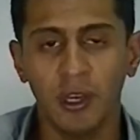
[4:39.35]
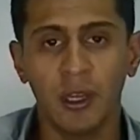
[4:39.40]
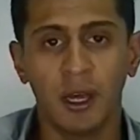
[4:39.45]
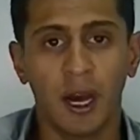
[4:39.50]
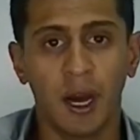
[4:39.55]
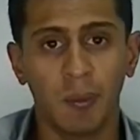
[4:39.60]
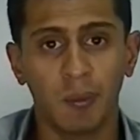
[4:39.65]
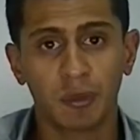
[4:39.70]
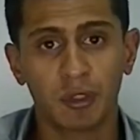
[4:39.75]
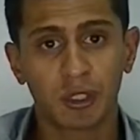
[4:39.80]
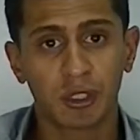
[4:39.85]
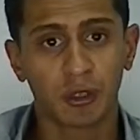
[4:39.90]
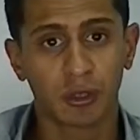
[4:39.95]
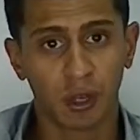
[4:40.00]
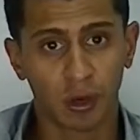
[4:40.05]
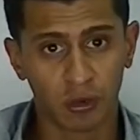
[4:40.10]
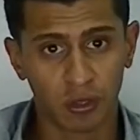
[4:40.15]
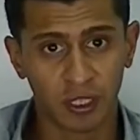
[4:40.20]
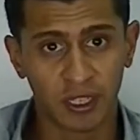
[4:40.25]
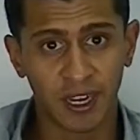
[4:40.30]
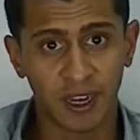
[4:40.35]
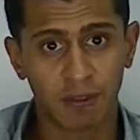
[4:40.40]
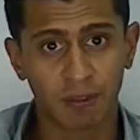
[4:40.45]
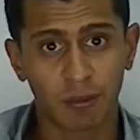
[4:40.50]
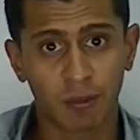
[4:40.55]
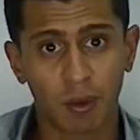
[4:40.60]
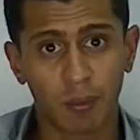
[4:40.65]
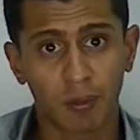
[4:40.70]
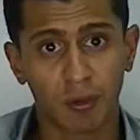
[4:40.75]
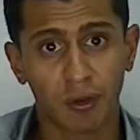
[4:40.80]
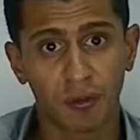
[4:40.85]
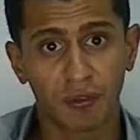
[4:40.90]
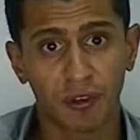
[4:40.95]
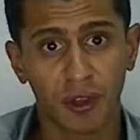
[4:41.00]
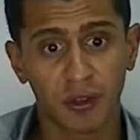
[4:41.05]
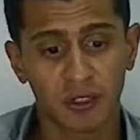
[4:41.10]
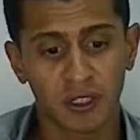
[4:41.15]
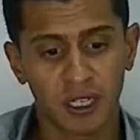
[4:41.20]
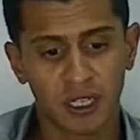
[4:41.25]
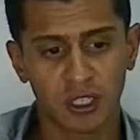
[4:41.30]
Um, so you hold it down for
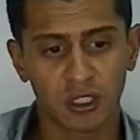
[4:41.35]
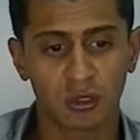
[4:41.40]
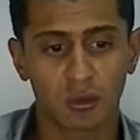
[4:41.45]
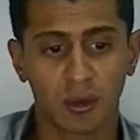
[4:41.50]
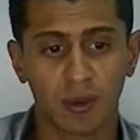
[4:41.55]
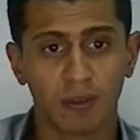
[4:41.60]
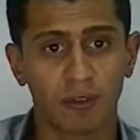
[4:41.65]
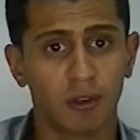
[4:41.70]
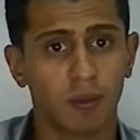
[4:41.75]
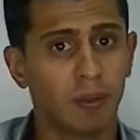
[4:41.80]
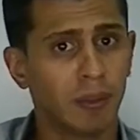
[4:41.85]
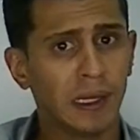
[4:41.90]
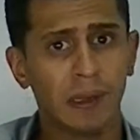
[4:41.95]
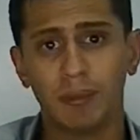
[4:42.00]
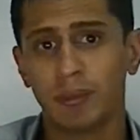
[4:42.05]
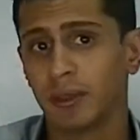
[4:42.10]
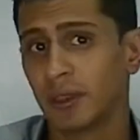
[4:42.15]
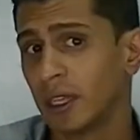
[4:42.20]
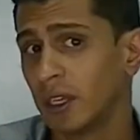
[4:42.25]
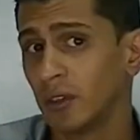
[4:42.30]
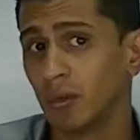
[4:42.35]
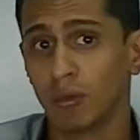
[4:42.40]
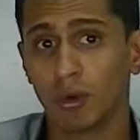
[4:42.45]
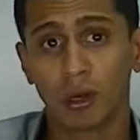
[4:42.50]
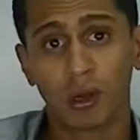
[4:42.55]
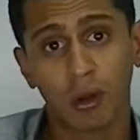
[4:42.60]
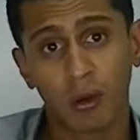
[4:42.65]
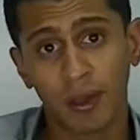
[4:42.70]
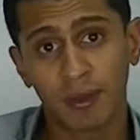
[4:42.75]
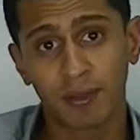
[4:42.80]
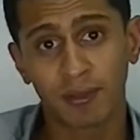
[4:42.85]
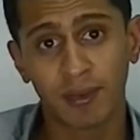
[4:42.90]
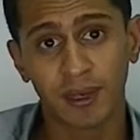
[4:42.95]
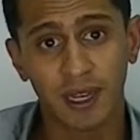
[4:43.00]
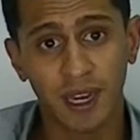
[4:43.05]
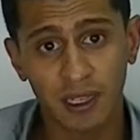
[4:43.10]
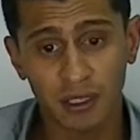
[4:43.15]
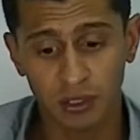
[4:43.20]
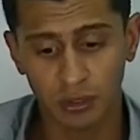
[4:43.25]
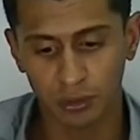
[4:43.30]
1.5 seconds, wait for a beep, and then you walk away from the
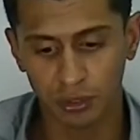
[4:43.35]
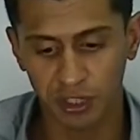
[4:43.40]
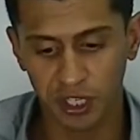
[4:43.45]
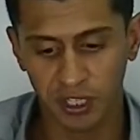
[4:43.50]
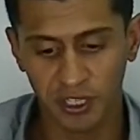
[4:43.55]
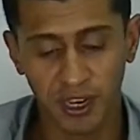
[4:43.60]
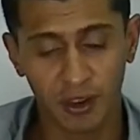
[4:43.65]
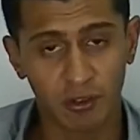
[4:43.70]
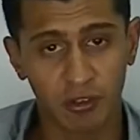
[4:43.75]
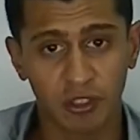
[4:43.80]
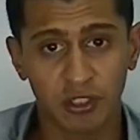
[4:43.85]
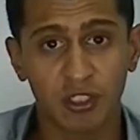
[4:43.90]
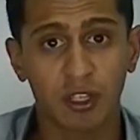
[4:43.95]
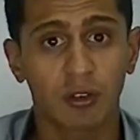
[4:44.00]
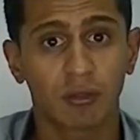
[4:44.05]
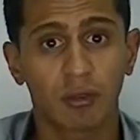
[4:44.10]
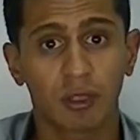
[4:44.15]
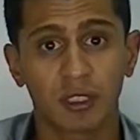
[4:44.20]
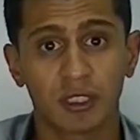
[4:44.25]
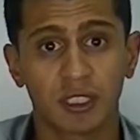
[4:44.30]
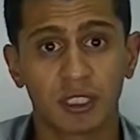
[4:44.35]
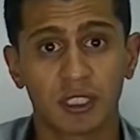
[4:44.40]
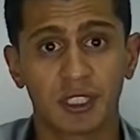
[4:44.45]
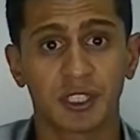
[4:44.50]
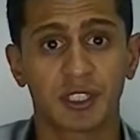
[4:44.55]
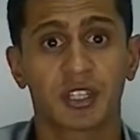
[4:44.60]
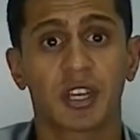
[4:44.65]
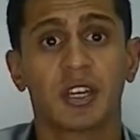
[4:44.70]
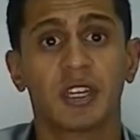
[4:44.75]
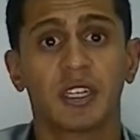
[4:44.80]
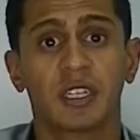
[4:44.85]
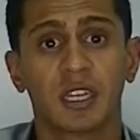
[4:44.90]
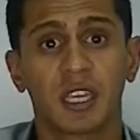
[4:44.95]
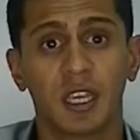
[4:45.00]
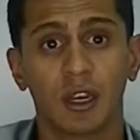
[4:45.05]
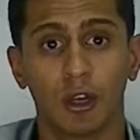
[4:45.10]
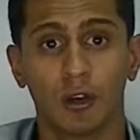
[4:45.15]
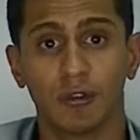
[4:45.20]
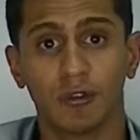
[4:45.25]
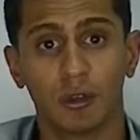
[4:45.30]
NAS. It will shut down itself once it's decided to
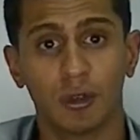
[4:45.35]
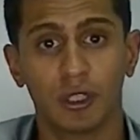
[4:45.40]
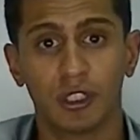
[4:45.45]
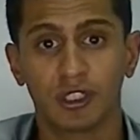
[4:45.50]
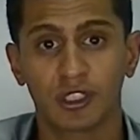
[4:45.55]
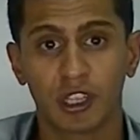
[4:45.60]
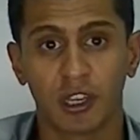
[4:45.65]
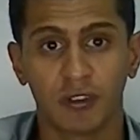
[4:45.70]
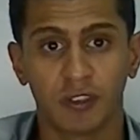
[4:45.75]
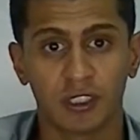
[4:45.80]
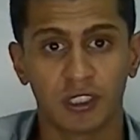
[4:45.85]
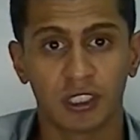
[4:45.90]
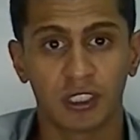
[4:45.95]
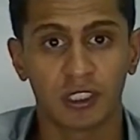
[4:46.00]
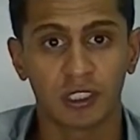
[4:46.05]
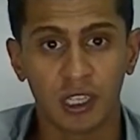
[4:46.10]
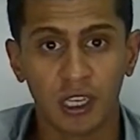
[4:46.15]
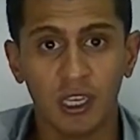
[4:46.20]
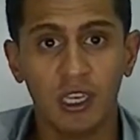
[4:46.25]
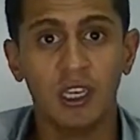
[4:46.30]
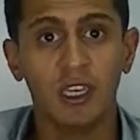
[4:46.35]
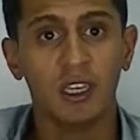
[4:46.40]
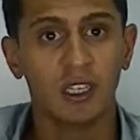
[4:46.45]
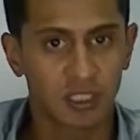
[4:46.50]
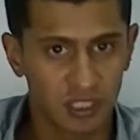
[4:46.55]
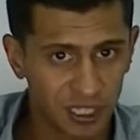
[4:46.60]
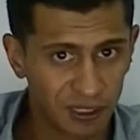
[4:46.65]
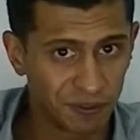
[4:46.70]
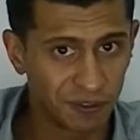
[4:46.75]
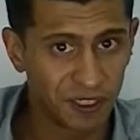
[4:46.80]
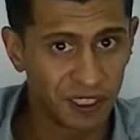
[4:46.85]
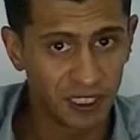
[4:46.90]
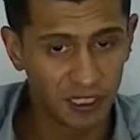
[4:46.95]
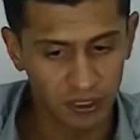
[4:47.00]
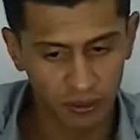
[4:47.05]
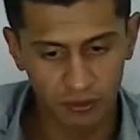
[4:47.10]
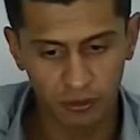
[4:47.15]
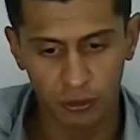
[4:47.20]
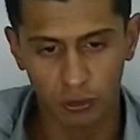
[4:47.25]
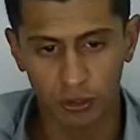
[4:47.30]
kill off all its services safely
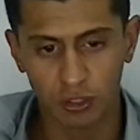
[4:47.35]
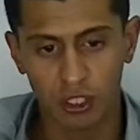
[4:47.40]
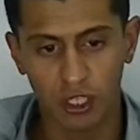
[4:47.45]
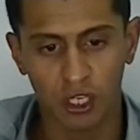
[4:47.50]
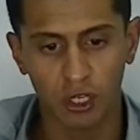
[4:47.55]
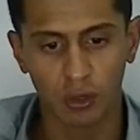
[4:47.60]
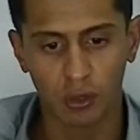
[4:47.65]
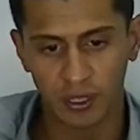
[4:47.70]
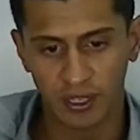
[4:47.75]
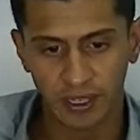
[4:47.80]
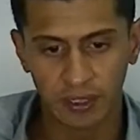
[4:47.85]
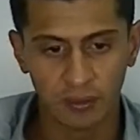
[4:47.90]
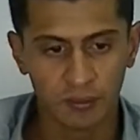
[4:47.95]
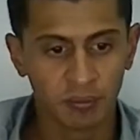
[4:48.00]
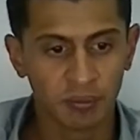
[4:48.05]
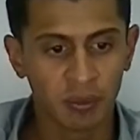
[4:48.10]
and of course securely.